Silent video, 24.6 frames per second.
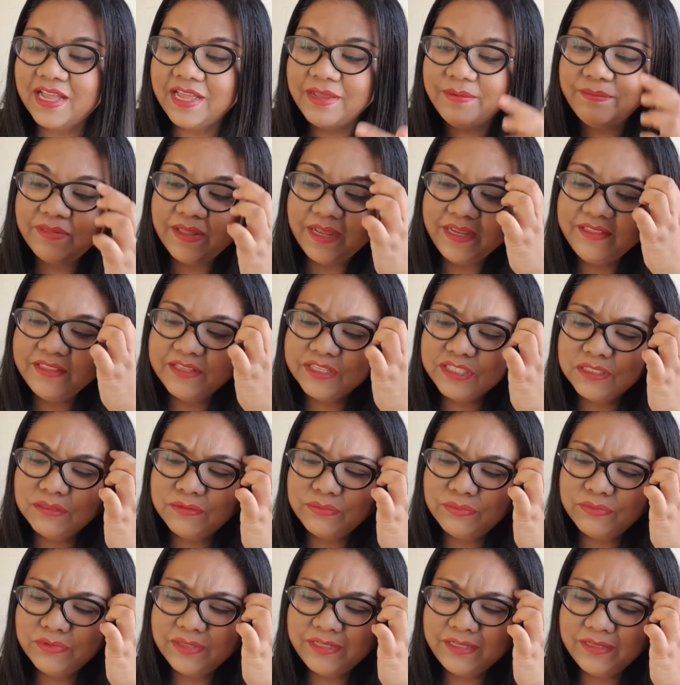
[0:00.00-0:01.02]
I blind
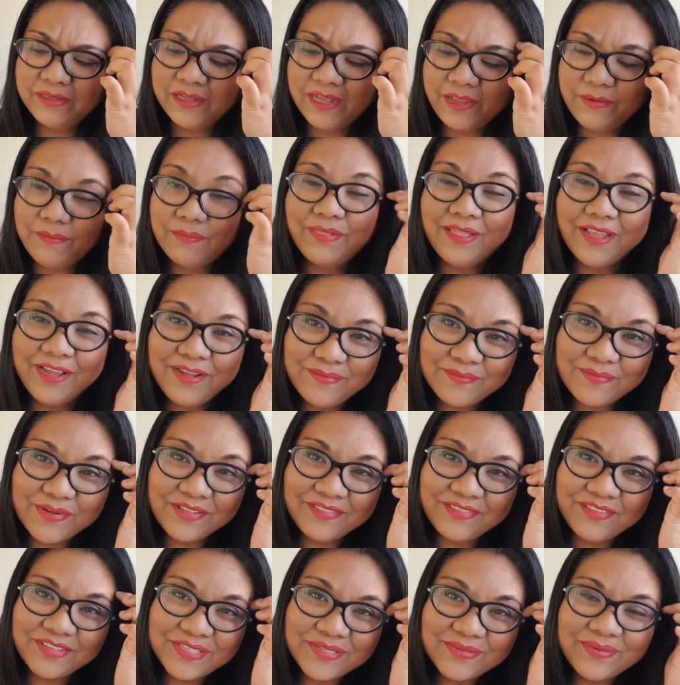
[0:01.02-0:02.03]
this one. I blind
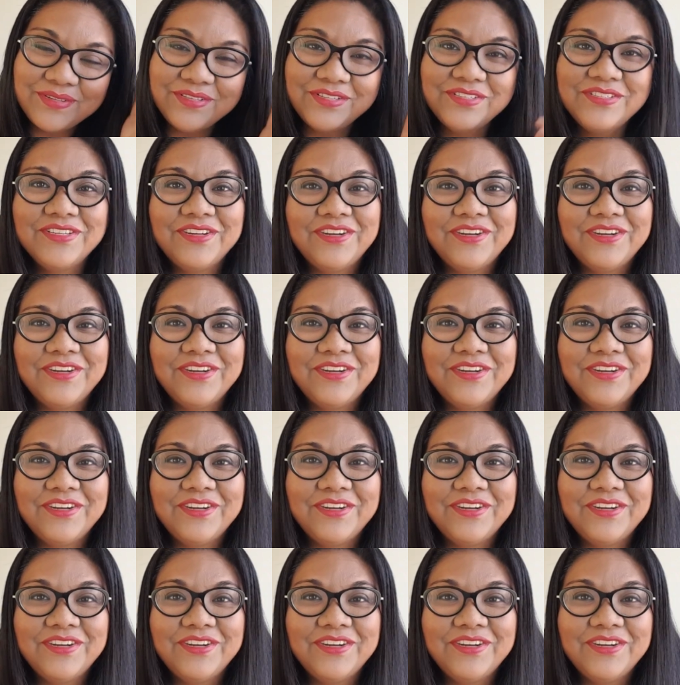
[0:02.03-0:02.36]
bought this one.